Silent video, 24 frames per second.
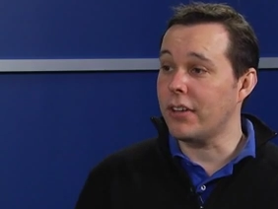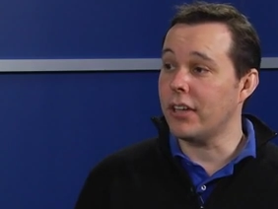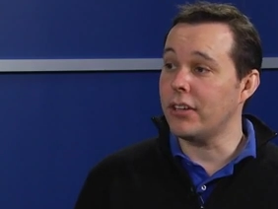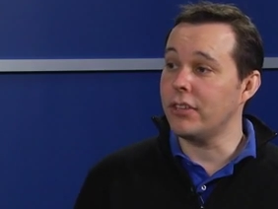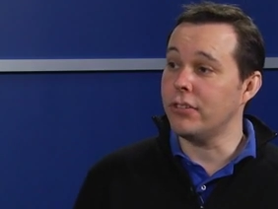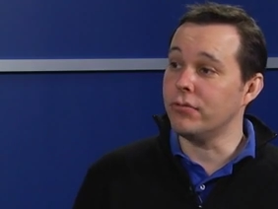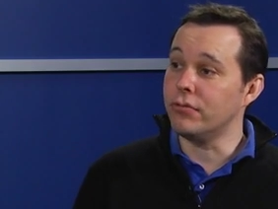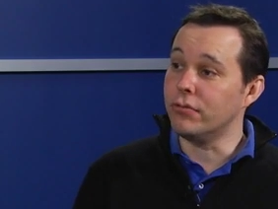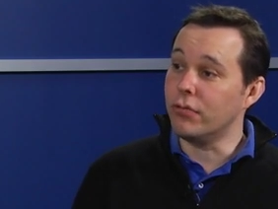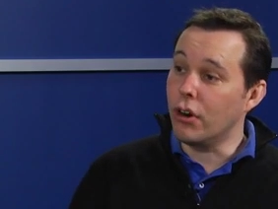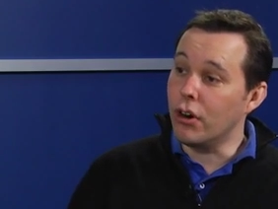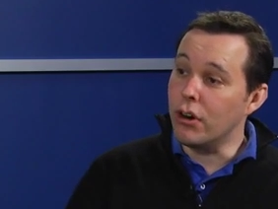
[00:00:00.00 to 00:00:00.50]
Can
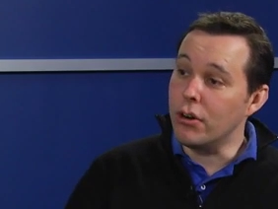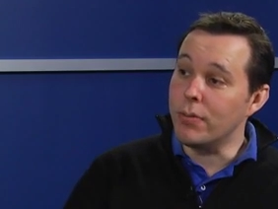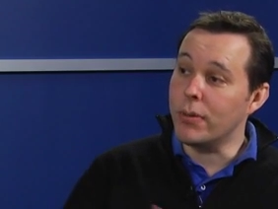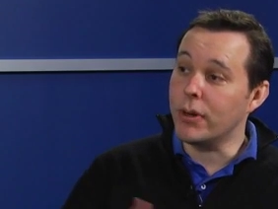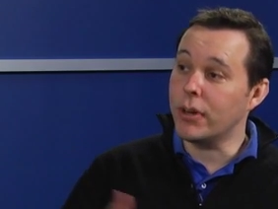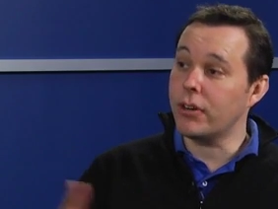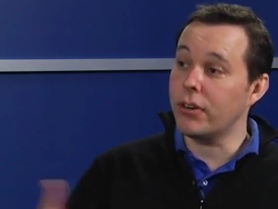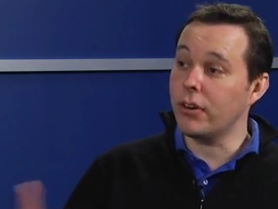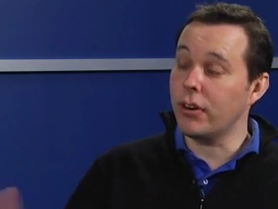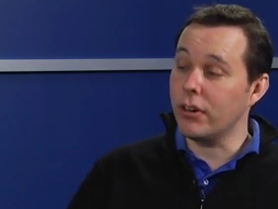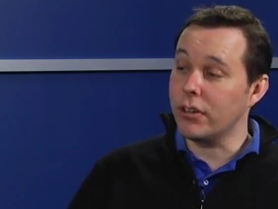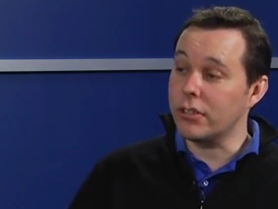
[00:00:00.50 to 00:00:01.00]
you roam
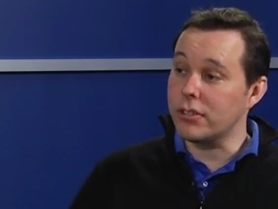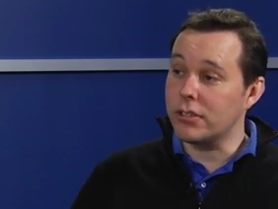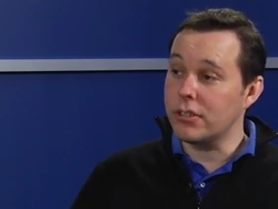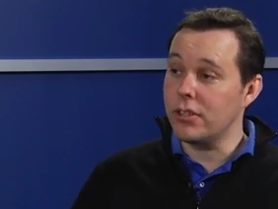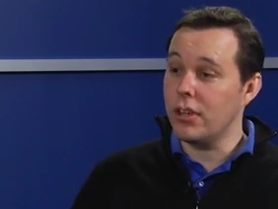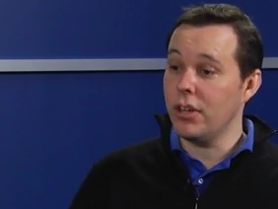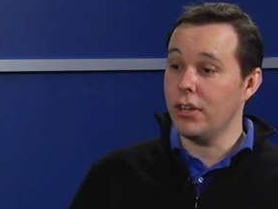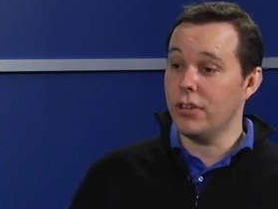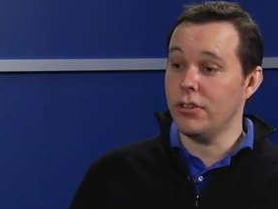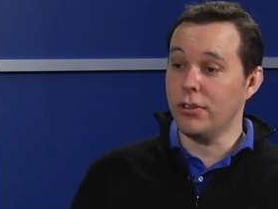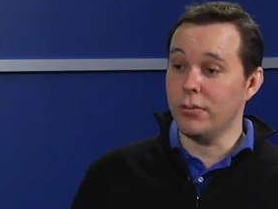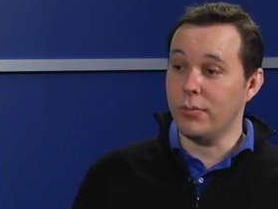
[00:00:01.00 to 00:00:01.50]
across
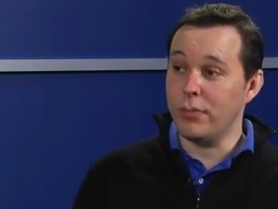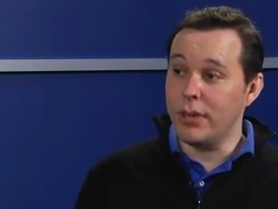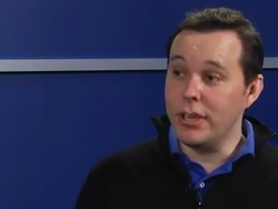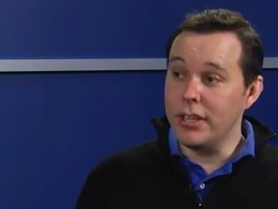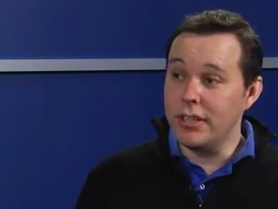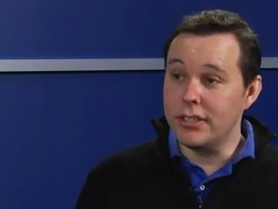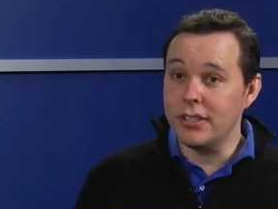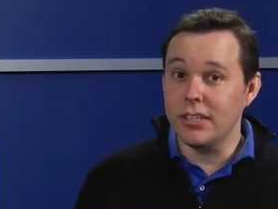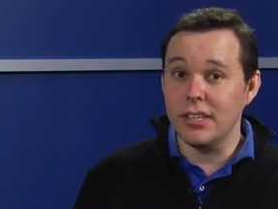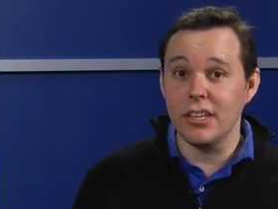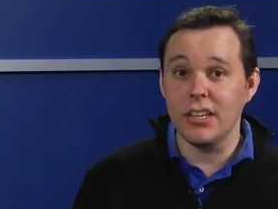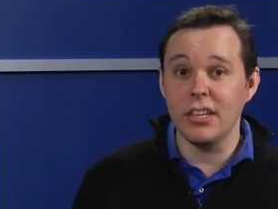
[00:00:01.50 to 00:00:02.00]
your
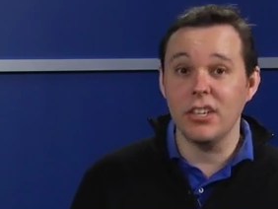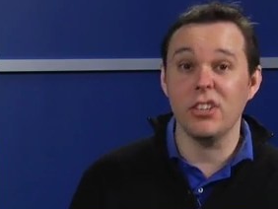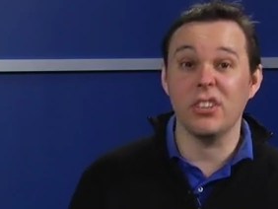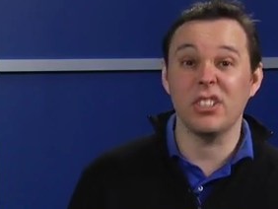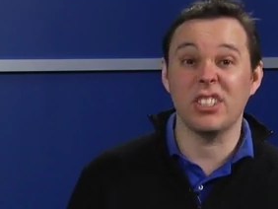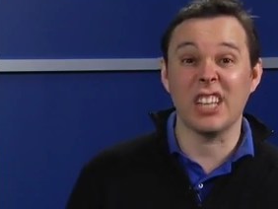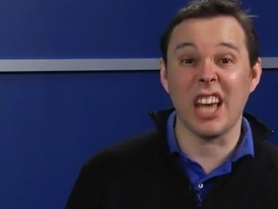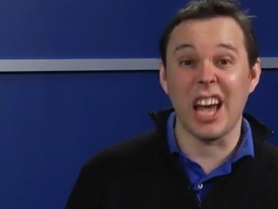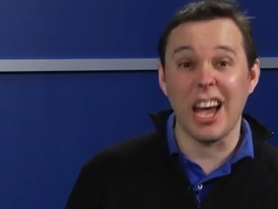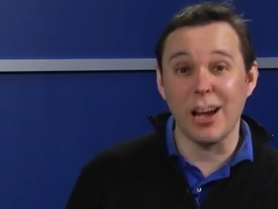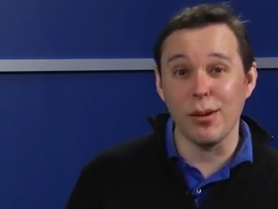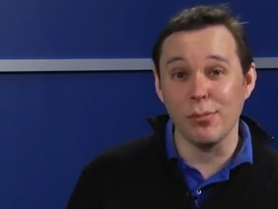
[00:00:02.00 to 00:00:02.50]
PC, your
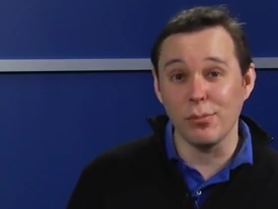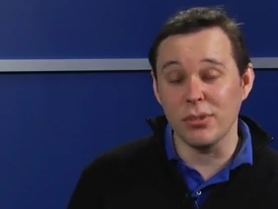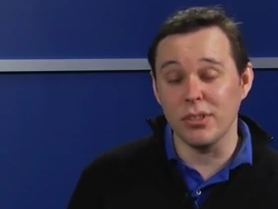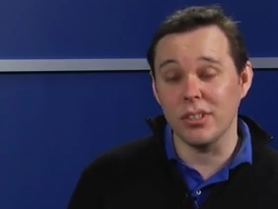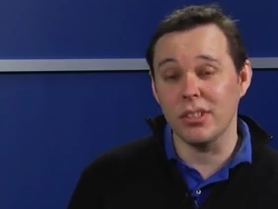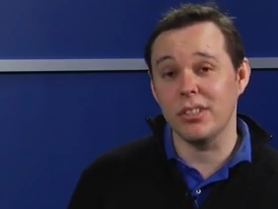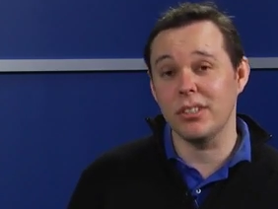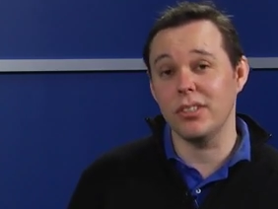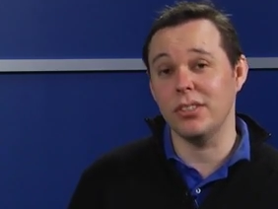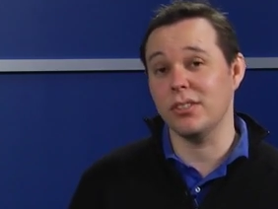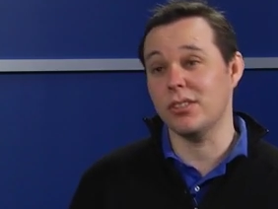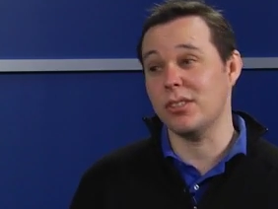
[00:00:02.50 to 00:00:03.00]

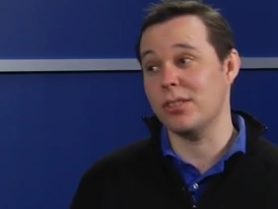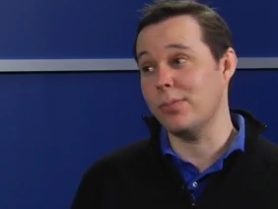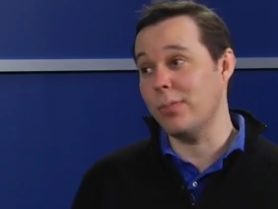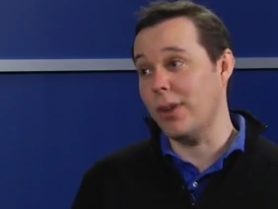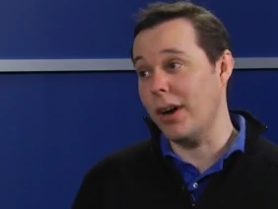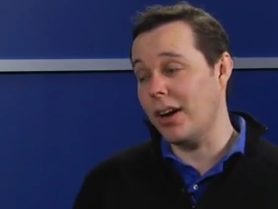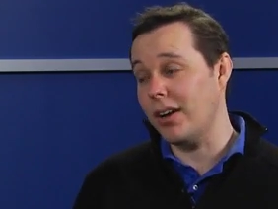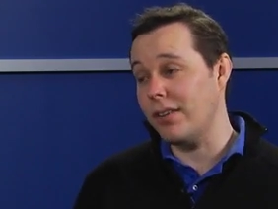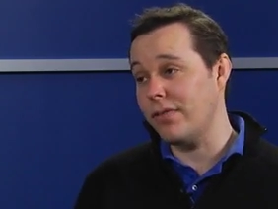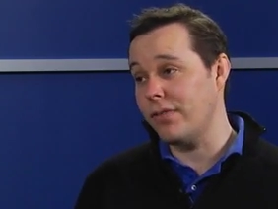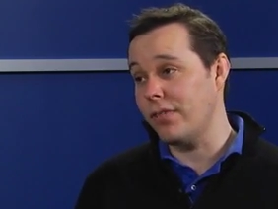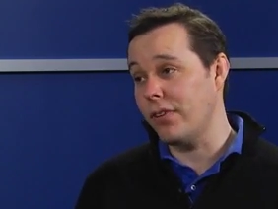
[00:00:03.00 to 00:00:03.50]
tablet, your
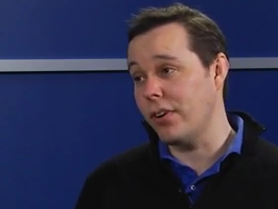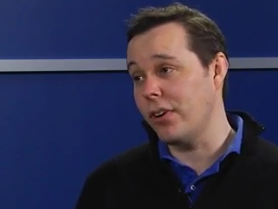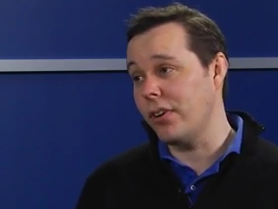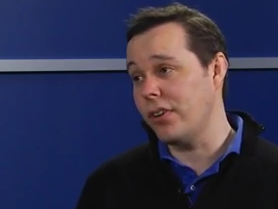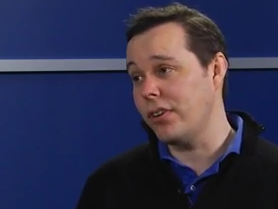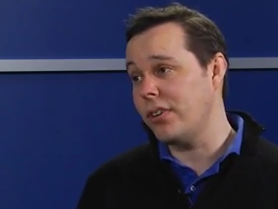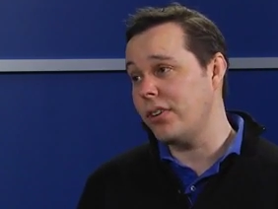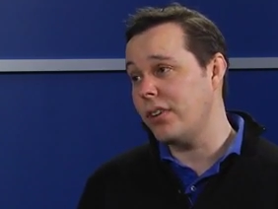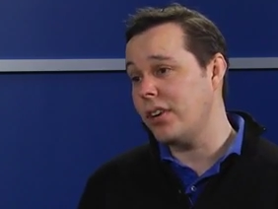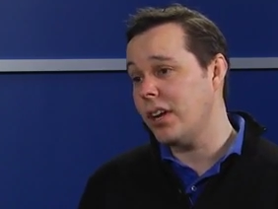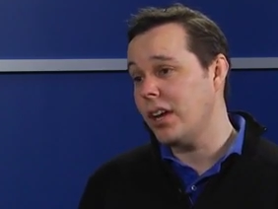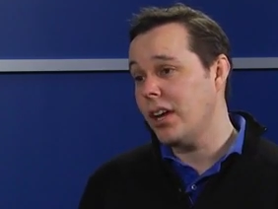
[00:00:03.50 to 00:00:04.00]

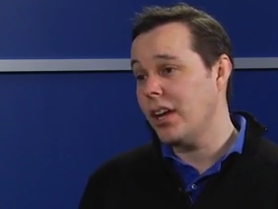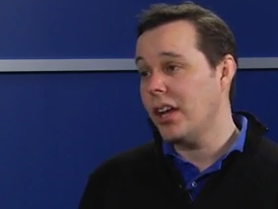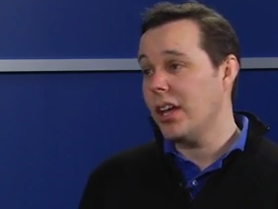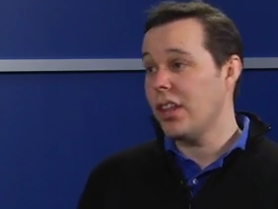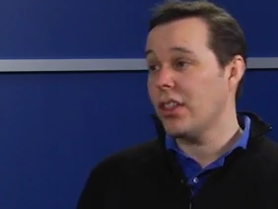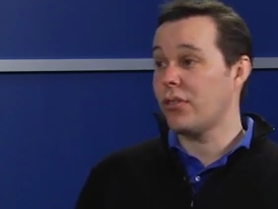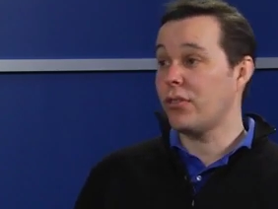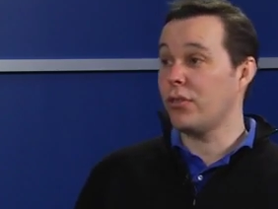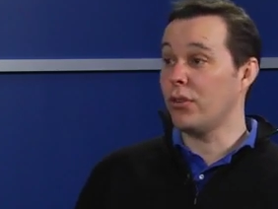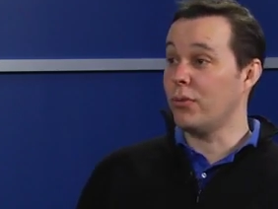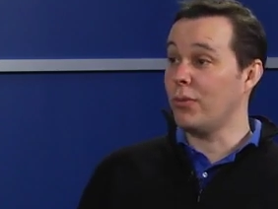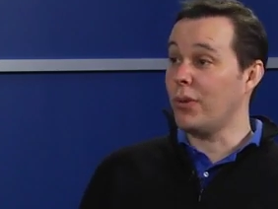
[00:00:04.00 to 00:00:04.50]
smartphone,
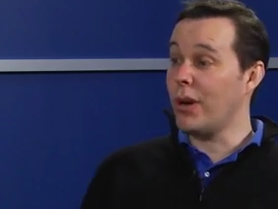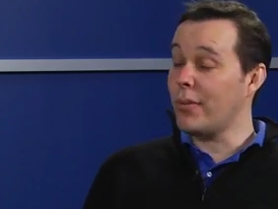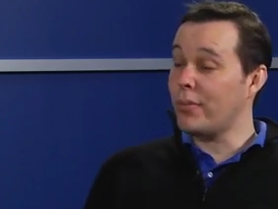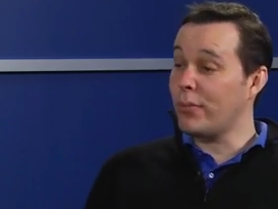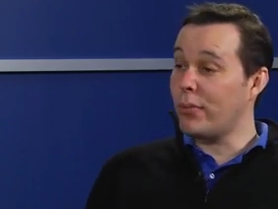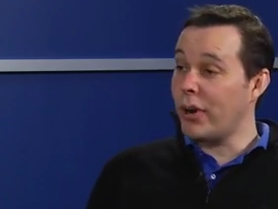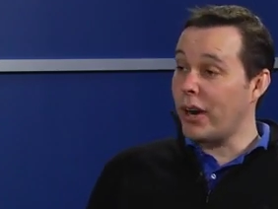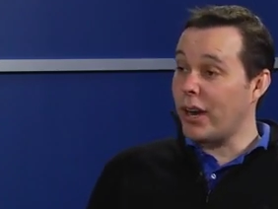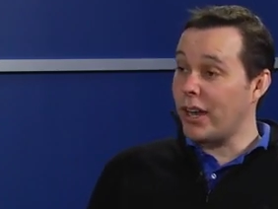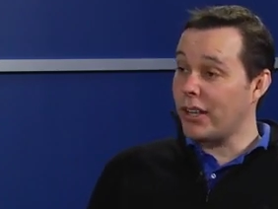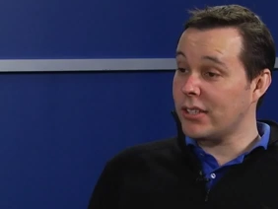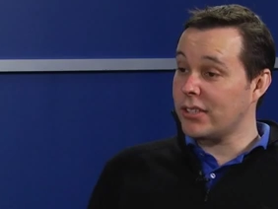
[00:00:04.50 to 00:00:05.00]
through a web
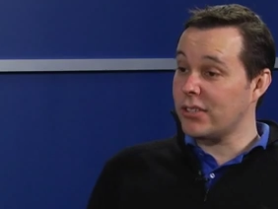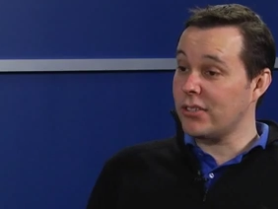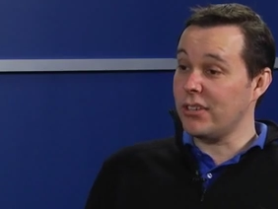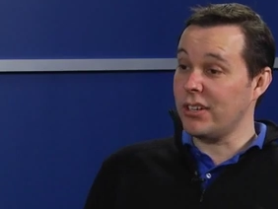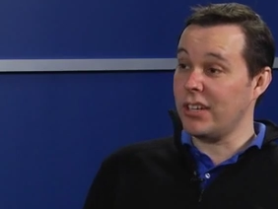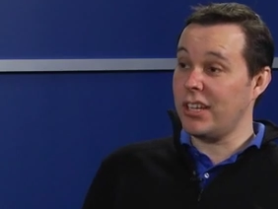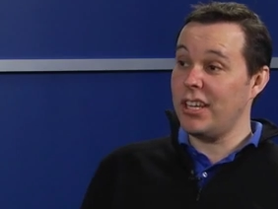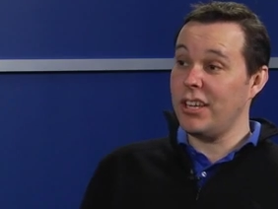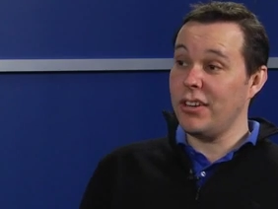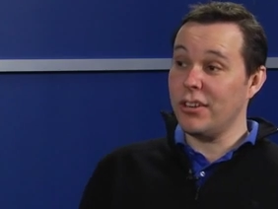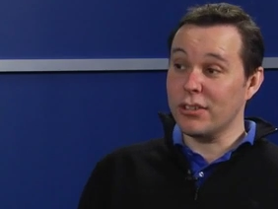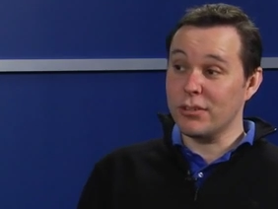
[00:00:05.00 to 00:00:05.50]
browser, a
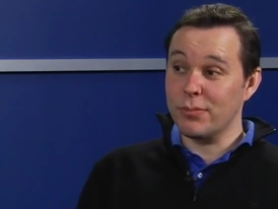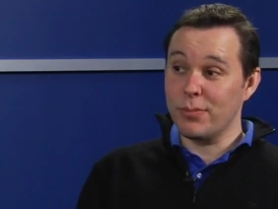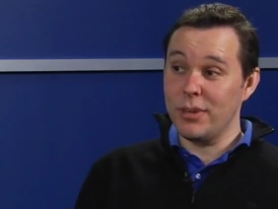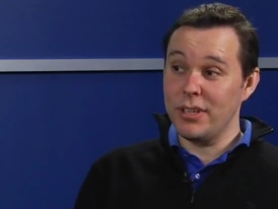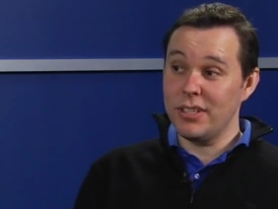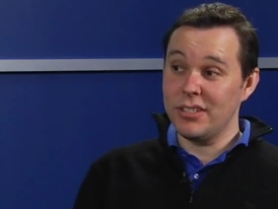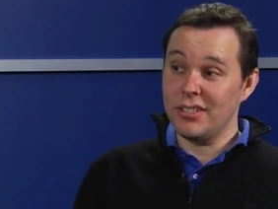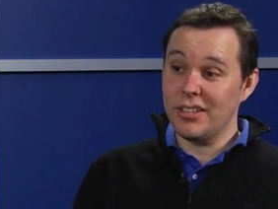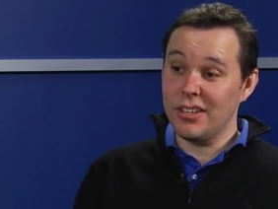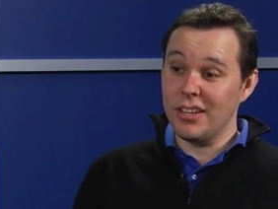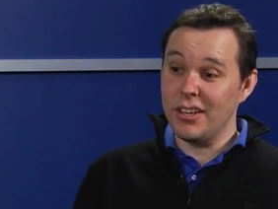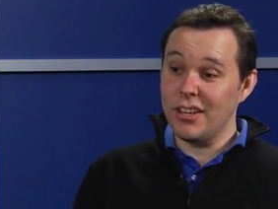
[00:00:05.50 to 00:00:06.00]
kiosk
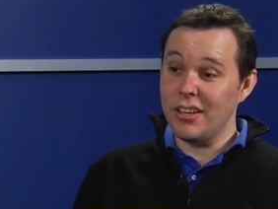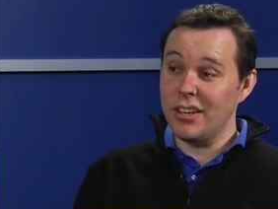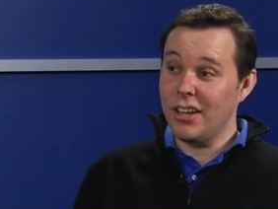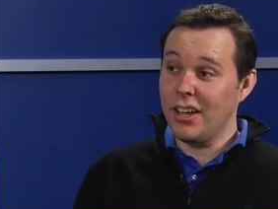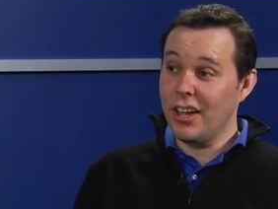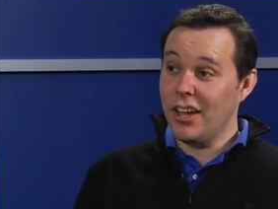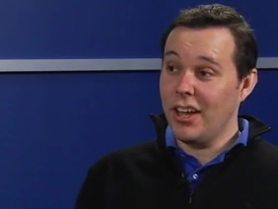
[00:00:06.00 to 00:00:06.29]
PC.